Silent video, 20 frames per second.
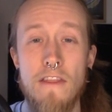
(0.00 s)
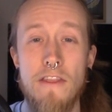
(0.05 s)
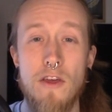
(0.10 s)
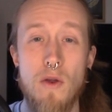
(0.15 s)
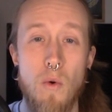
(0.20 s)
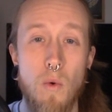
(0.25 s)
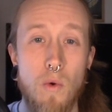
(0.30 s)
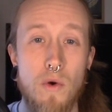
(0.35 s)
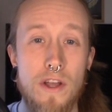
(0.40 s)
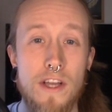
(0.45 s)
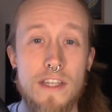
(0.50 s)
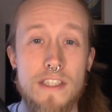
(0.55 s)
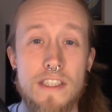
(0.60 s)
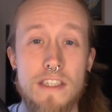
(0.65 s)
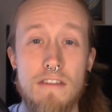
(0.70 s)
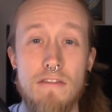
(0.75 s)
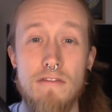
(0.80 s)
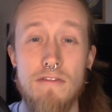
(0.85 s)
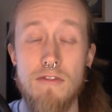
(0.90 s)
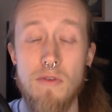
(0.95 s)
The
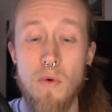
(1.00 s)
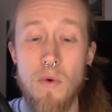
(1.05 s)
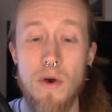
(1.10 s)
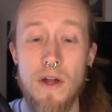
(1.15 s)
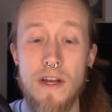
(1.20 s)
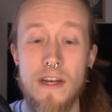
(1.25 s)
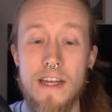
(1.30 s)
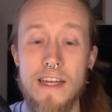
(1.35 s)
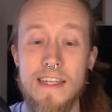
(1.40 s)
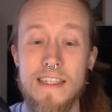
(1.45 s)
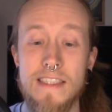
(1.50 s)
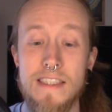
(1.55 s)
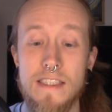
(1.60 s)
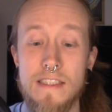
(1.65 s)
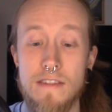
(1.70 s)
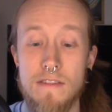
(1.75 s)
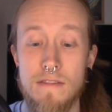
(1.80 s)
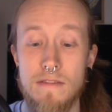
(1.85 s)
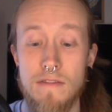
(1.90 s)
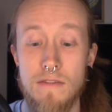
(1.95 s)
orienting void
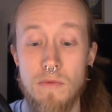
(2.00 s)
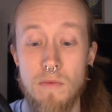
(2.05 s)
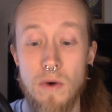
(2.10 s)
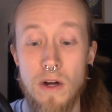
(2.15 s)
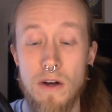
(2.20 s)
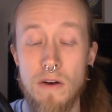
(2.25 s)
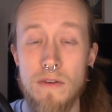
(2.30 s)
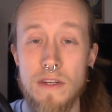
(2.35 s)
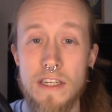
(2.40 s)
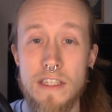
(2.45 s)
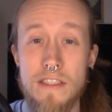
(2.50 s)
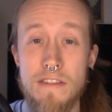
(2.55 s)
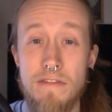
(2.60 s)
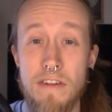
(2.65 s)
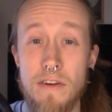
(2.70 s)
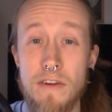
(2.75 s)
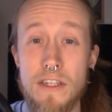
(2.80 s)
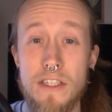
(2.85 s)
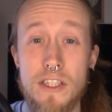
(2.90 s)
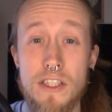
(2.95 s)
is well, it's
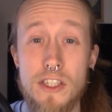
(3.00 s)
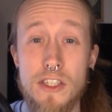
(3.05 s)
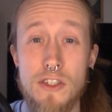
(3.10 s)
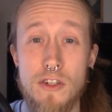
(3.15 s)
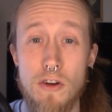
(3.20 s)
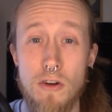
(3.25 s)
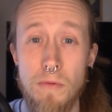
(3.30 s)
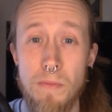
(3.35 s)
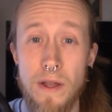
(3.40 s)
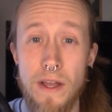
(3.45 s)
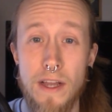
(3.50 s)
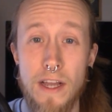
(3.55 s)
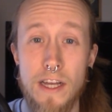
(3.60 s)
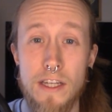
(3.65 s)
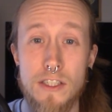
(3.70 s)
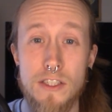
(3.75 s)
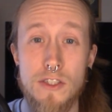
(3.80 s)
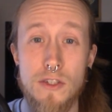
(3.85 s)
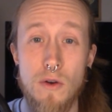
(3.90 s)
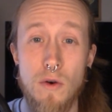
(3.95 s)
very disturbing.
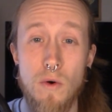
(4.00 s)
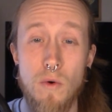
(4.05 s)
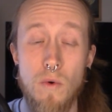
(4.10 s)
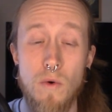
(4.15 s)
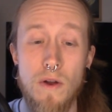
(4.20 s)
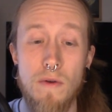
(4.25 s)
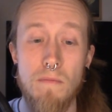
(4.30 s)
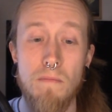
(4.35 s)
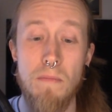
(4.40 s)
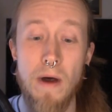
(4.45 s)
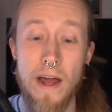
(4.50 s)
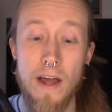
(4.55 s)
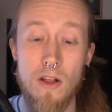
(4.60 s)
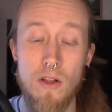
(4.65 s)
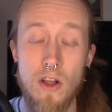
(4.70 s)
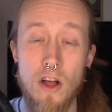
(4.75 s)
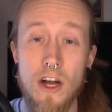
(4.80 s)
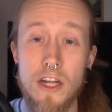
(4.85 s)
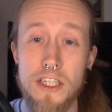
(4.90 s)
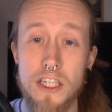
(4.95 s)
And so,
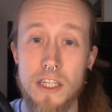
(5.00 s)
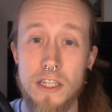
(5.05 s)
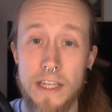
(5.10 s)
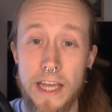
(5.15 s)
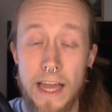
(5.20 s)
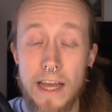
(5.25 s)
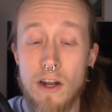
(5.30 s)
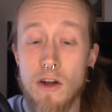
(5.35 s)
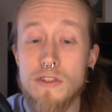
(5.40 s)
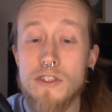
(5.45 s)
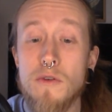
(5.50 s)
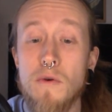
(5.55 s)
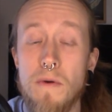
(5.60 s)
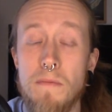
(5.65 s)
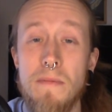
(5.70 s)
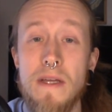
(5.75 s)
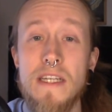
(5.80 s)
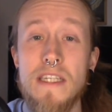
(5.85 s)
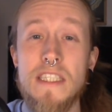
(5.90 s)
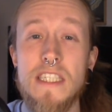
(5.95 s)
biologically, and also
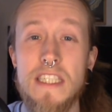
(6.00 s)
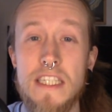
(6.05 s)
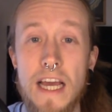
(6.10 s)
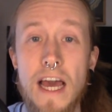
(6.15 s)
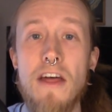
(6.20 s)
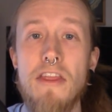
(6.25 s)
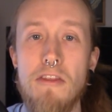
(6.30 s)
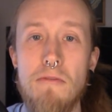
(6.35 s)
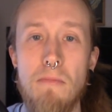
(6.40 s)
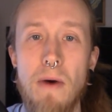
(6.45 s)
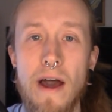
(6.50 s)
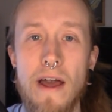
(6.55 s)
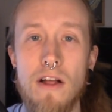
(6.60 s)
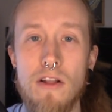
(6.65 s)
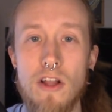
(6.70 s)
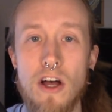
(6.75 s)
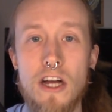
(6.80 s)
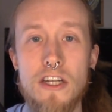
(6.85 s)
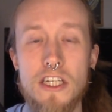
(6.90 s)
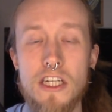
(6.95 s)
it means death
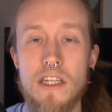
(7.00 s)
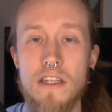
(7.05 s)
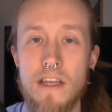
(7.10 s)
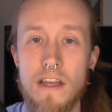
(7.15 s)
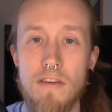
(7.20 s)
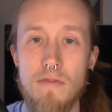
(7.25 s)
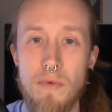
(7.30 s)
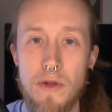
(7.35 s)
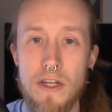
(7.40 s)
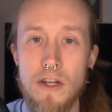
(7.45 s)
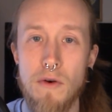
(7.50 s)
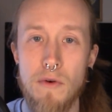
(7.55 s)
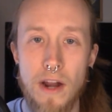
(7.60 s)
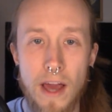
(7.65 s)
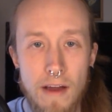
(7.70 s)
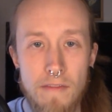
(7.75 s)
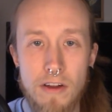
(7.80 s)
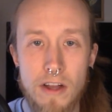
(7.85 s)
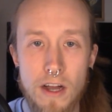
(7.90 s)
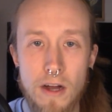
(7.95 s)
biologically if we don't
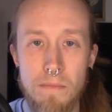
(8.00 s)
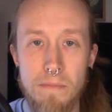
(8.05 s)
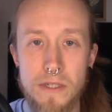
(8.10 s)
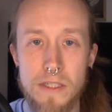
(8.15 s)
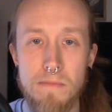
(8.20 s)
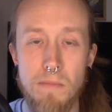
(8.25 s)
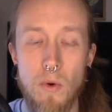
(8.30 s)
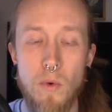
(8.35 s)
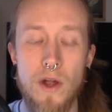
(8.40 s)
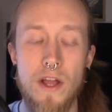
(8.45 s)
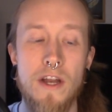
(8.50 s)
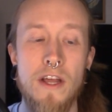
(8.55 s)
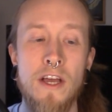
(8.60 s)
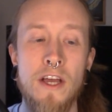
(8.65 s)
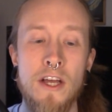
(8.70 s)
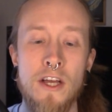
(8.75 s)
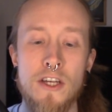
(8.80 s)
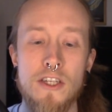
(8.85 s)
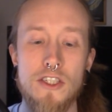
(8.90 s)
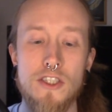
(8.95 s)
have a compass point.
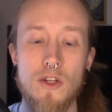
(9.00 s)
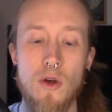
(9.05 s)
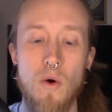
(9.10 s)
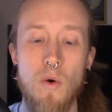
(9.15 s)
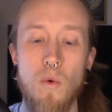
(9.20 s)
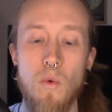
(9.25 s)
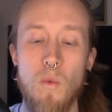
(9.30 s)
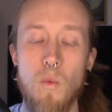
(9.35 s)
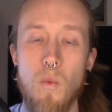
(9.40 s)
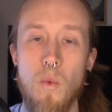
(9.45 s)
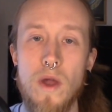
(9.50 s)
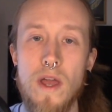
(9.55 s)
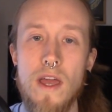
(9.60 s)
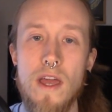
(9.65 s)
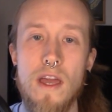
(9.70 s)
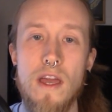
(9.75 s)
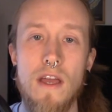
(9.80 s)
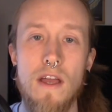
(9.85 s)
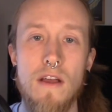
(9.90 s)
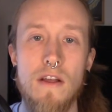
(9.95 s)
So,
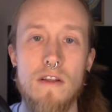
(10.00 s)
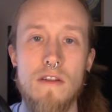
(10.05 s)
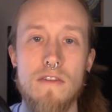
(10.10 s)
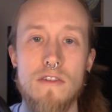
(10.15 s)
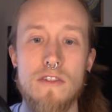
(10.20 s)
we